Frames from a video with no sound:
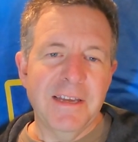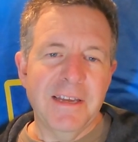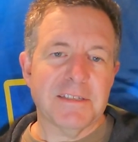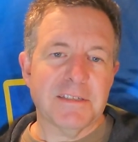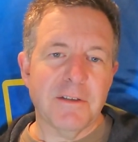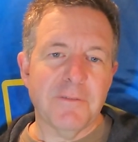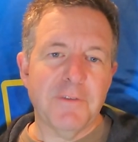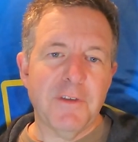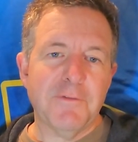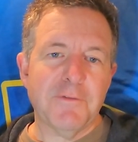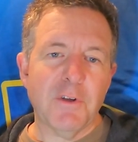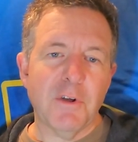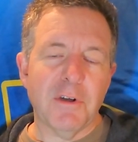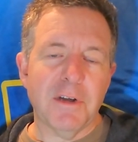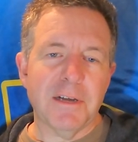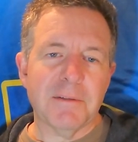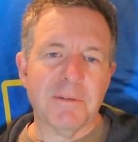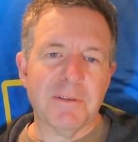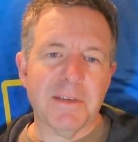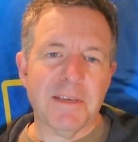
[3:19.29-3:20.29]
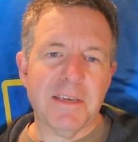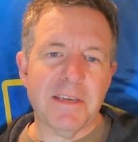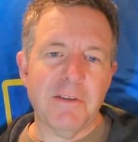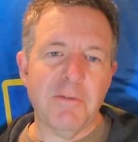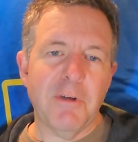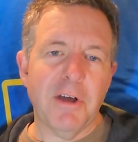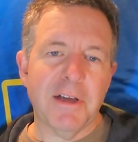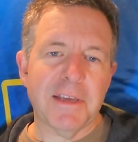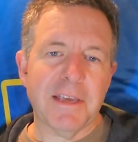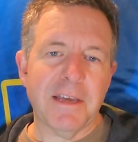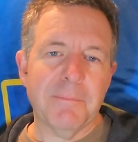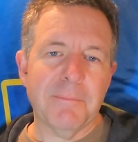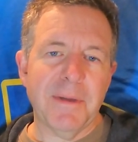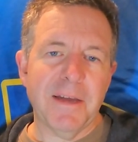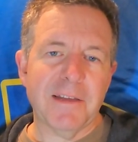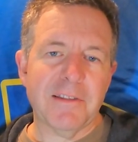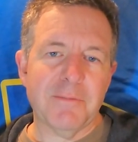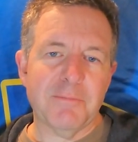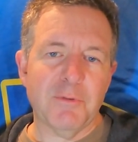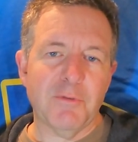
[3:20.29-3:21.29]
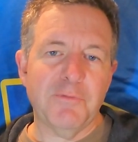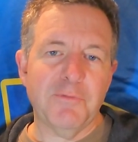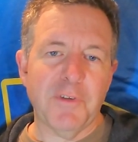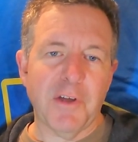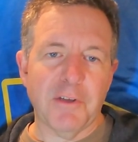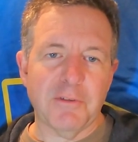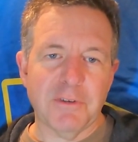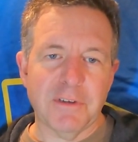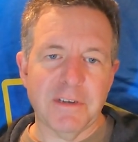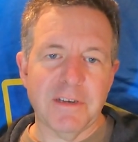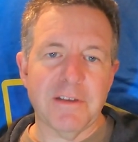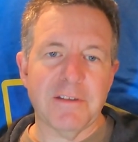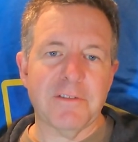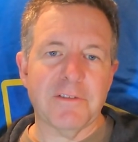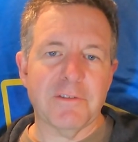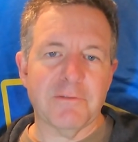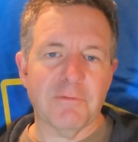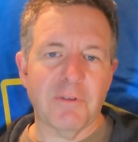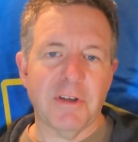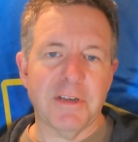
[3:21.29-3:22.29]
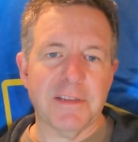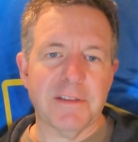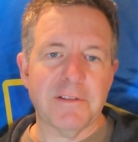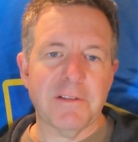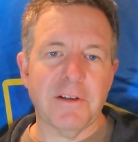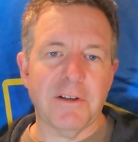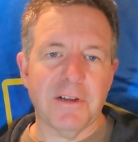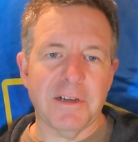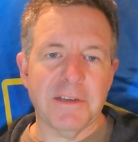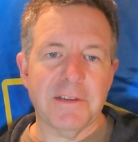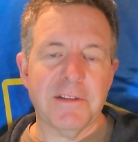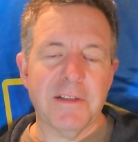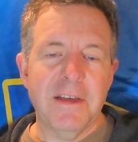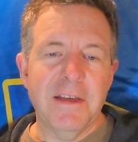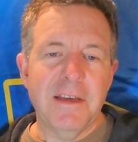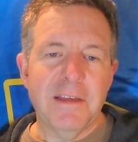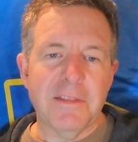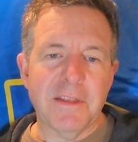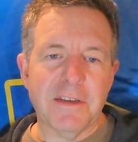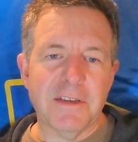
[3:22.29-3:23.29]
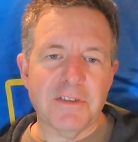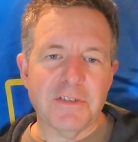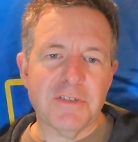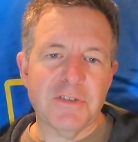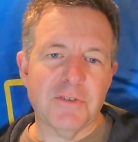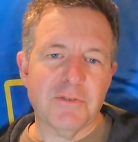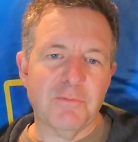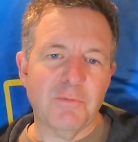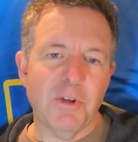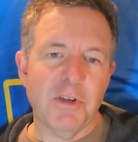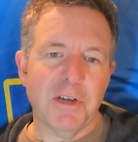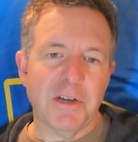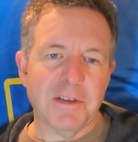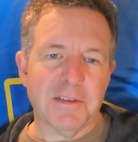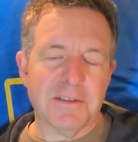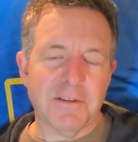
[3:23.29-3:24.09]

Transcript: So if you've got a QI compatible phone and it's the right size, then it should work.